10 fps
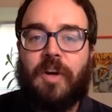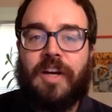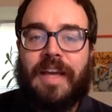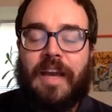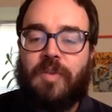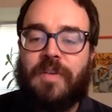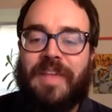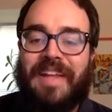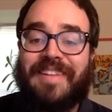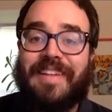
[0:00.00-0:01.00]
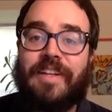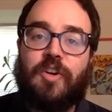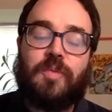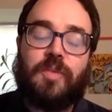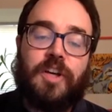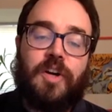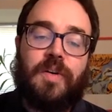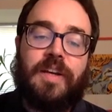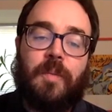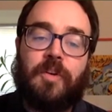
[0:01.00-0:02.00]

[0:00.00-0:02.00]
We're going to get rid of that deleted overload,